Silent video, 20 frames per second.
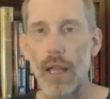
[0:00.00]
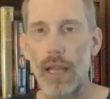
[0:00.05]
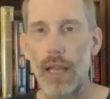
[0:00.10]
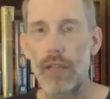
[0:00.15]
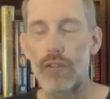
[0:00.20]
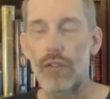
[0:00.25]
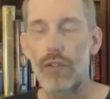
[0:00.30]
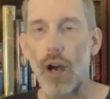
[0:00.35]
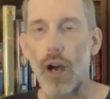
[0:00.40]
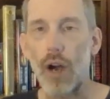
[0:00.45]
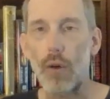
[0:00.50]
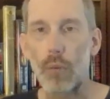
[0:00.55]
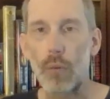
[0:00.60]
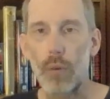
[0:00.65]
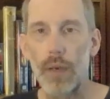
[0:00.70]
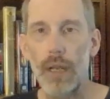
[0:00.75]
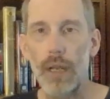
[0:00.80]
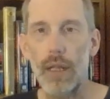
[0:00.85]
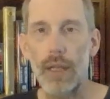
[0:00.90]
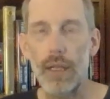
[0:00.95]
it's not
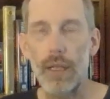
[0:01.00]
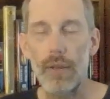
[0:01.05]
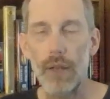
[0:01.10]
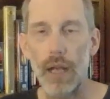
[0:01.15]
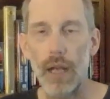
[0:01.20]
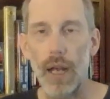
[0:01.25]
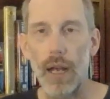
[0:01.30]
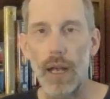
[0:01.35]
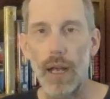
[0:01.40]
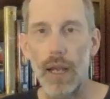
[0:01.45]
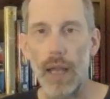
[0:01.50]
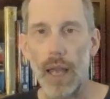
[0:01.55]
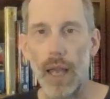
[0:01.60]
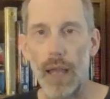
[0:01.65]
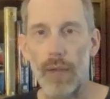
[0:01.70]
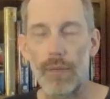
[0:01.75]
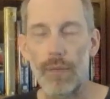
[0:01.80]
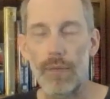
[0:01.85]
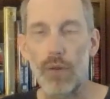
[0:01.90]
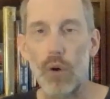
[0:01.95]
really a,
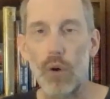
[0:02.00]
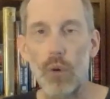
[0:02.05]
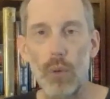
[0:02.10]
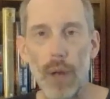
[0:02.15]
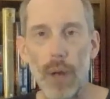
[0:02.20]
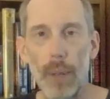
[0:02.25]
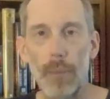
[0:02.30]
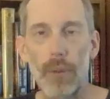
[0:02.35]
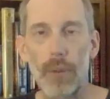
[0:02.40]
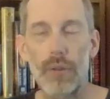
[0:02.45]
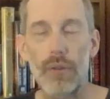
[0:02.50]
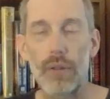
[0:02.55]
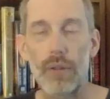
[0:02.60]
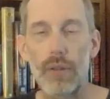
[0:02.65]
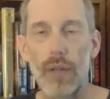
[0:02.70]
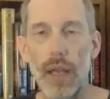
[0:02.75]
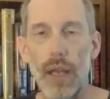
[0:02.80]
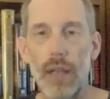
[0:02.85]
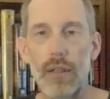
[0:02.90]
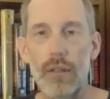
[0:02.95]
a full
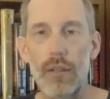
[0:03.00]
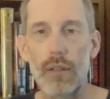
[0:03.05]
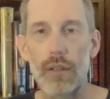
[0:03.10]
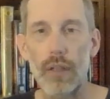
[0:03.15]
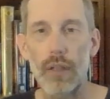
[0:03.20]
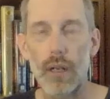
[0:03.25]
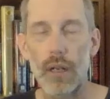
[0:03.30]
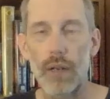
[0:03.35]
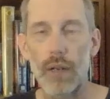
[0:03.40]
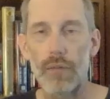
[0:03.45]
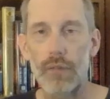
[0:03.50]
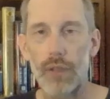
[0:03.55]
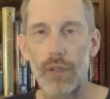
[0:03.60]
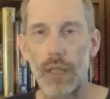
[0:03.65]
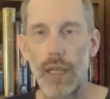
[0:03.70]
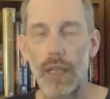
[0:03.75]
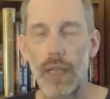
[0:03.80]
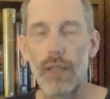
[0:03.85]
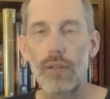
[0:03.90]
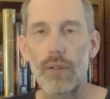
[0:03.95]
representation of
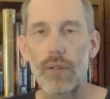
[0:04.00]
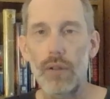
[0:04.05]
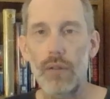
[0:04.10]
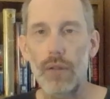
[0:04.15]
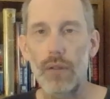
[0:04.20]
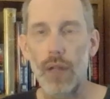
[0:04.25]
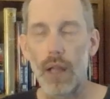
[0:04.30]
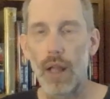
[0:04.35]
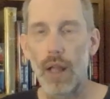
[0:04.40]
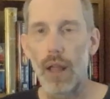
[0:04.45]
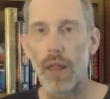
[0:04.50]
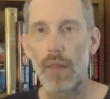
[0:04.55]
Takhisis.